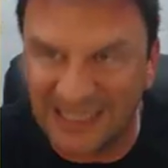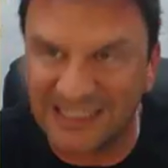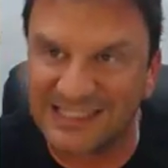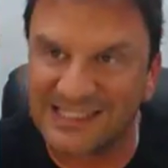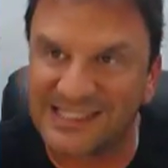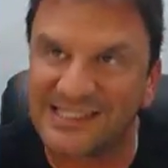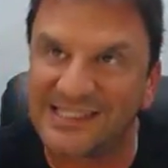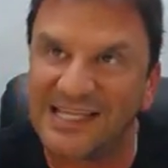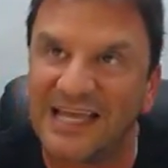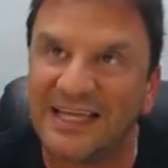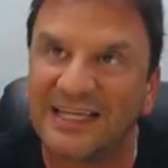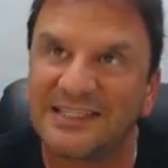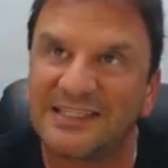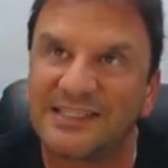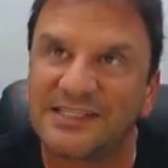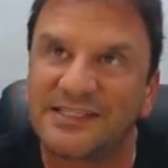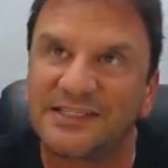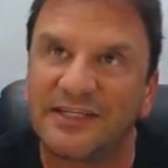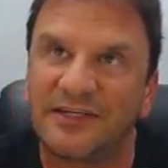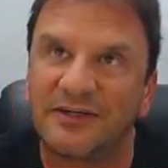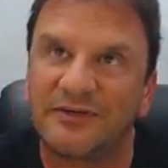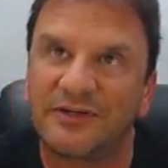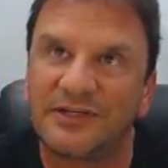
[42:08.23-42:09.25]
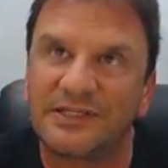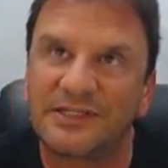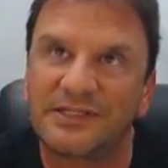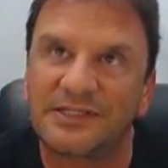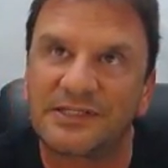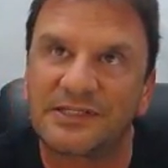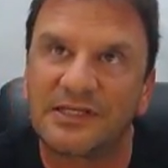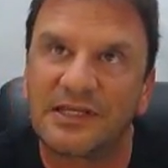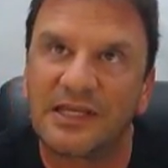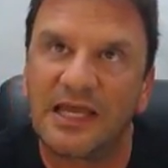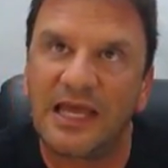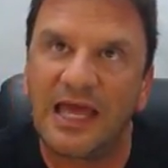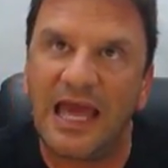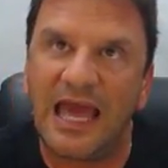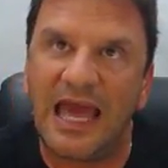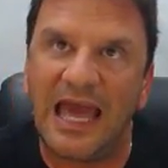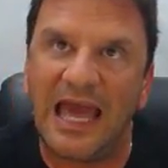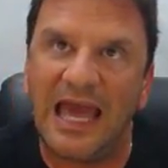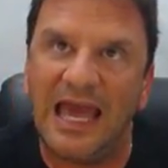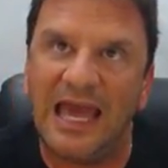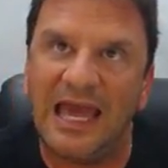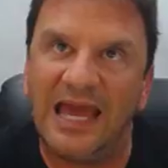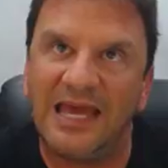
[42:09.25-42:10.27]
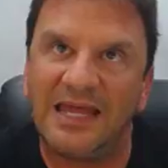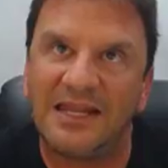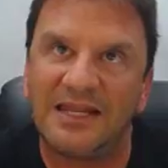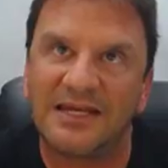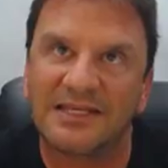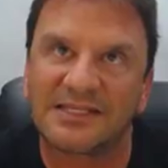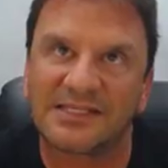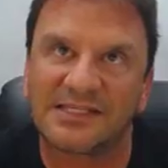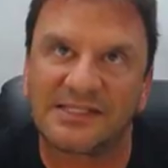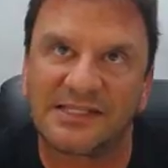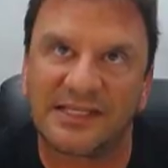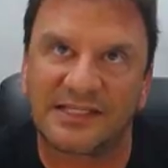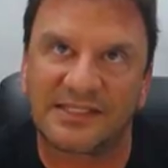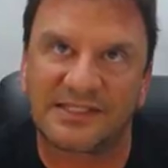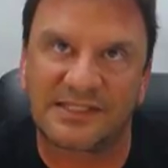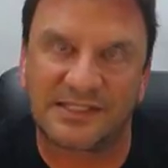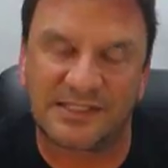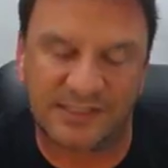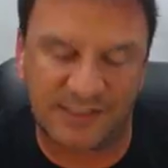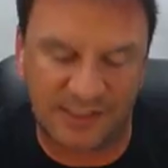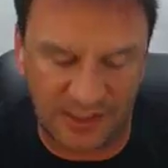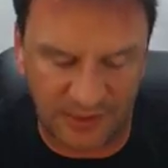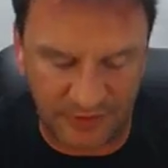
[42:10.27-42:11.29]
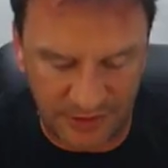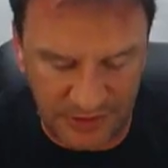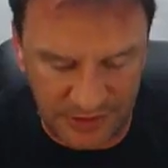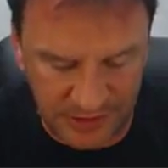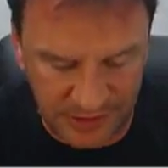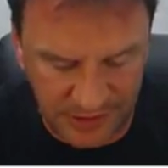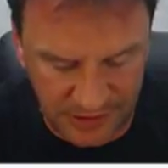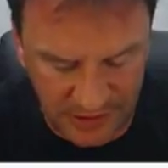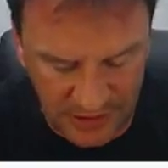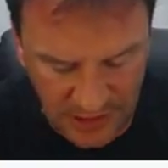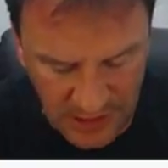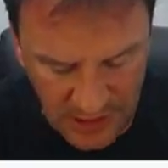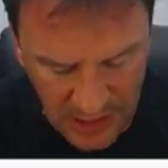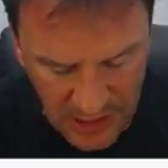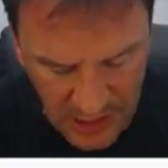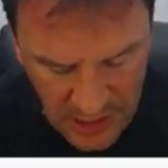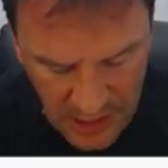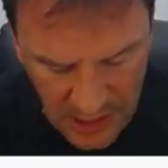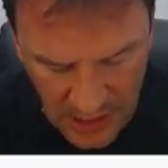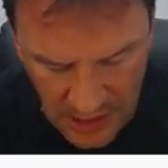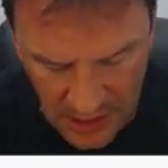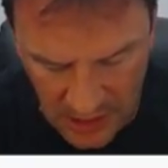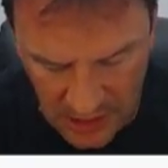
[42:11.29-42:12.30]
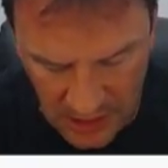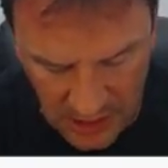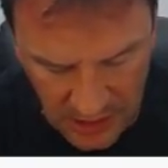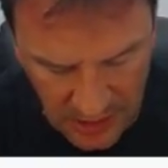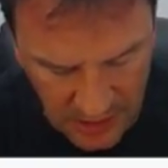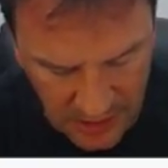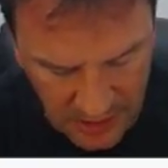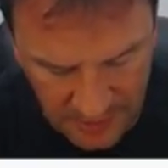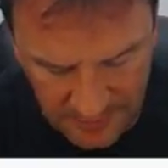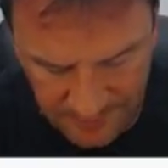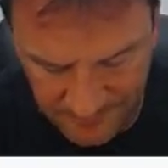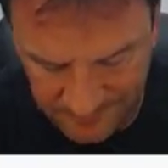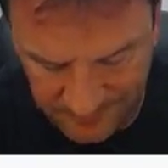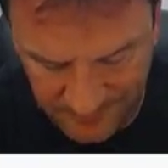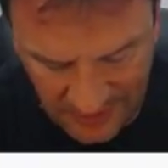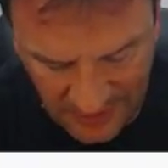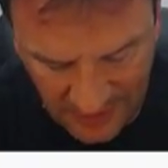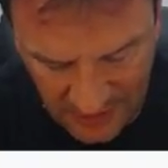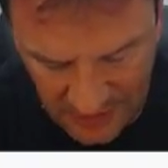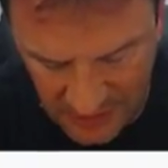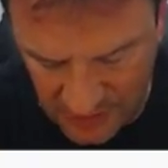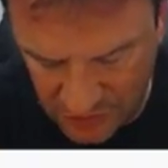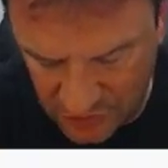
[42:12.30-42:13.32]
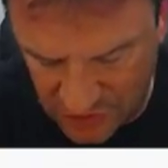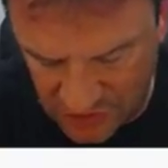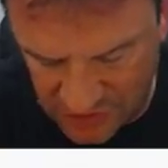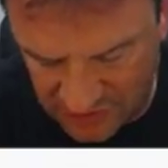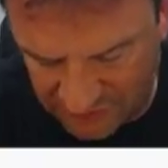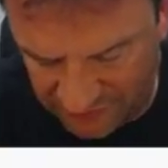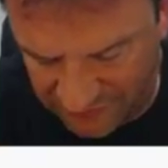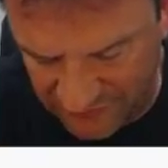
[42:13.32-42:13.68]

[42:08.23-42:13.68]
got a second series and a sixth series. Just a